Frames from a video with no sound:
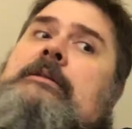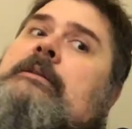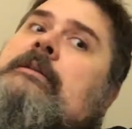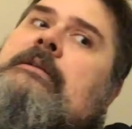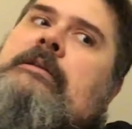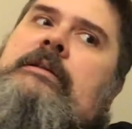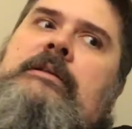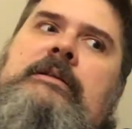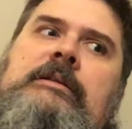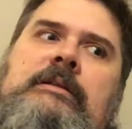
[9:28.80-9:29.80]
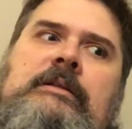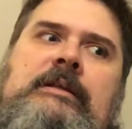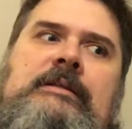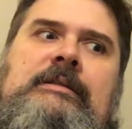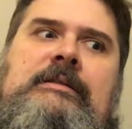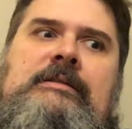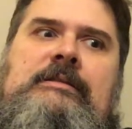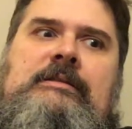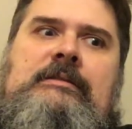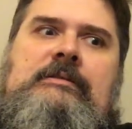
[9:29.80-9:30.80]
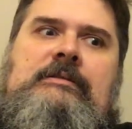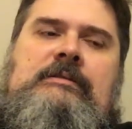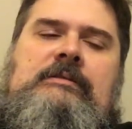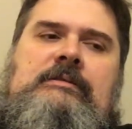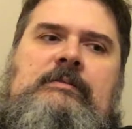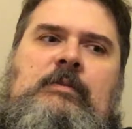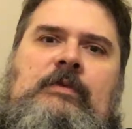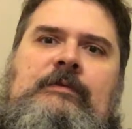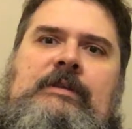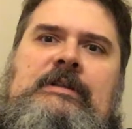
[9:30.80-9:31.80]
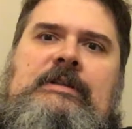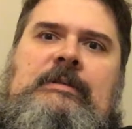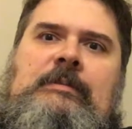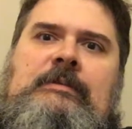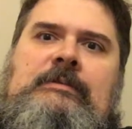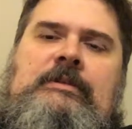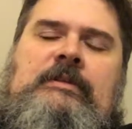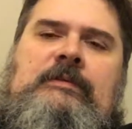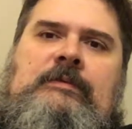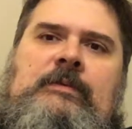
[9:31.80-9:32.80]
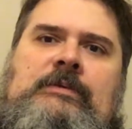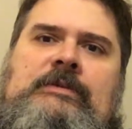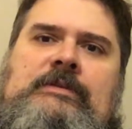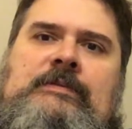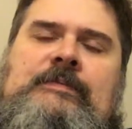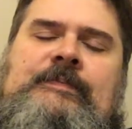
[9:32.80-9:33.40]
I guess it's more fun than to look forward to.